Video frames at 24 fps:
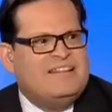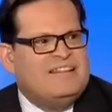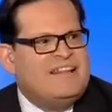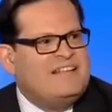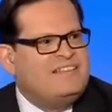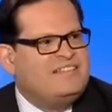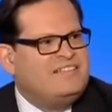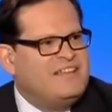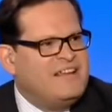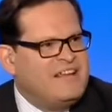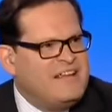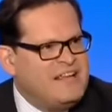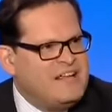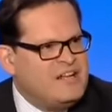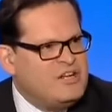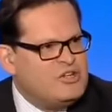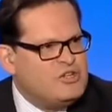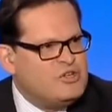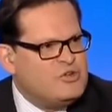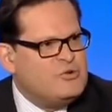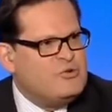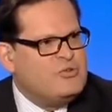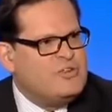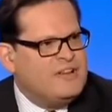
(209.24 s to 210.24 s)
that that's the
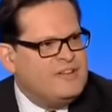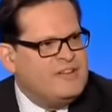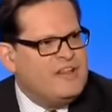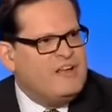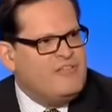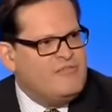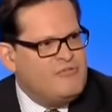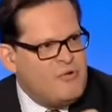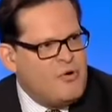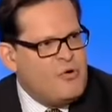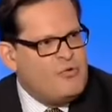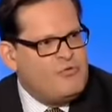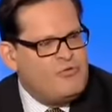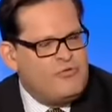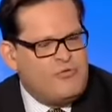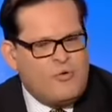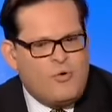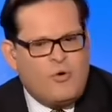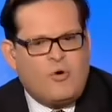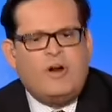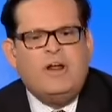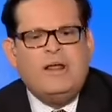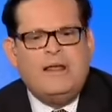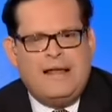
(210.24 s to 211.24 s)
issue that they vote
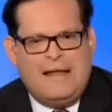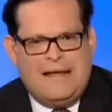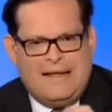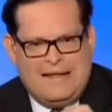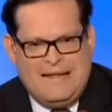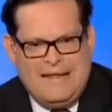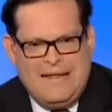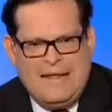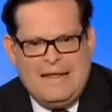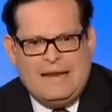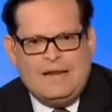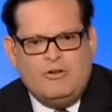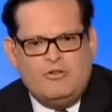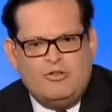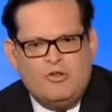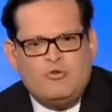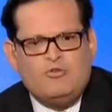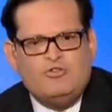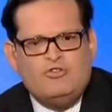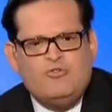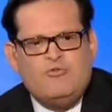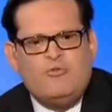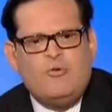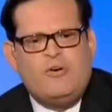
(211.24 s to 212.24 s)
for. Again,
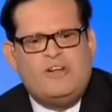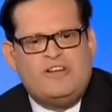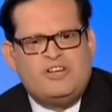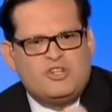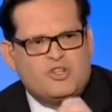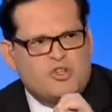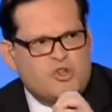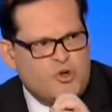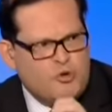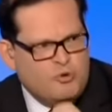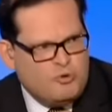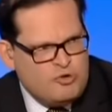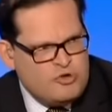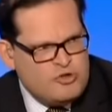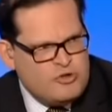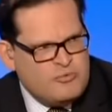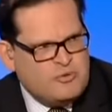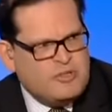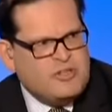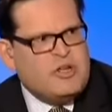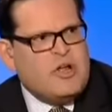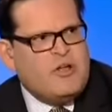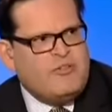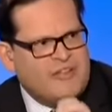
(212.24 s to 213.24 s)
those who vote
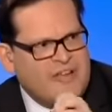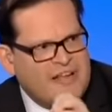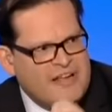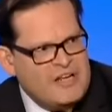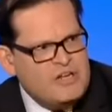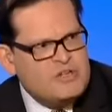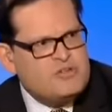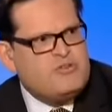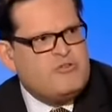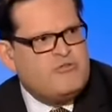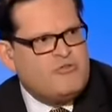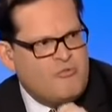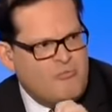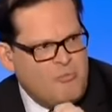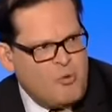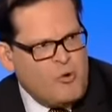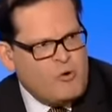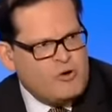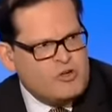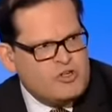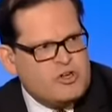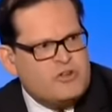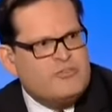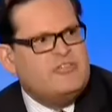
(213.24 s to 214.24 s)
exclusively on the issue of
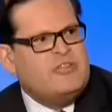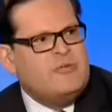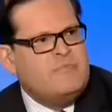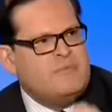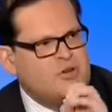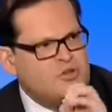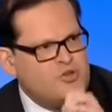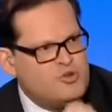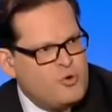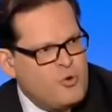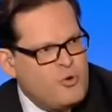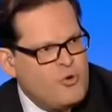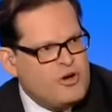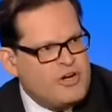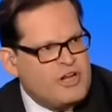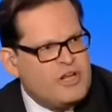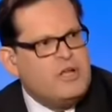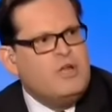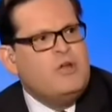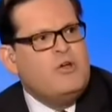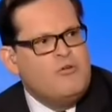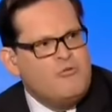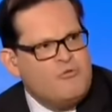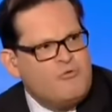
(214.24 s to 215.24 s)
abortion, the
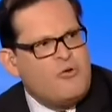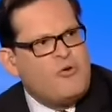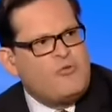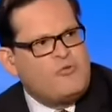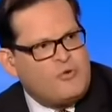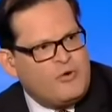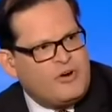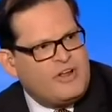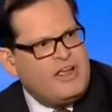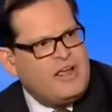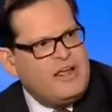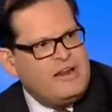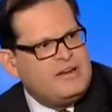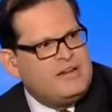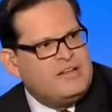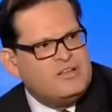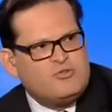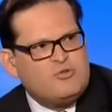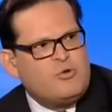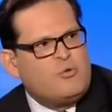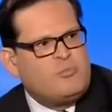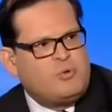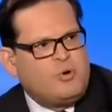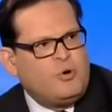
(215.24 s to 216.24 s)
majority vote for
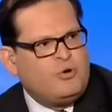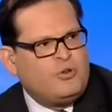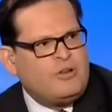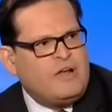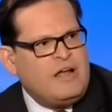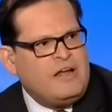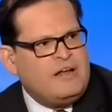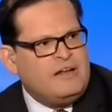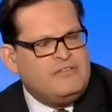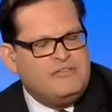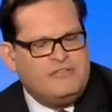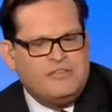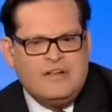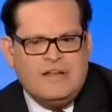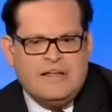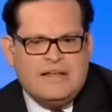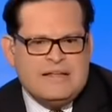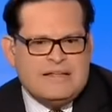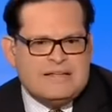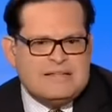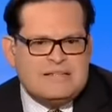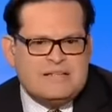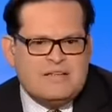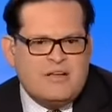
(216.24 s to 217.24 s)
candidates who are pro-life.
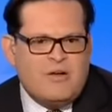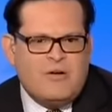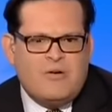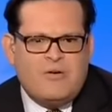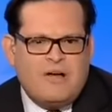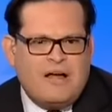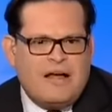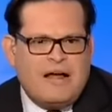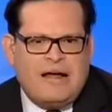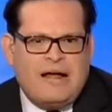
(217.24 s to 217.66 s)
So,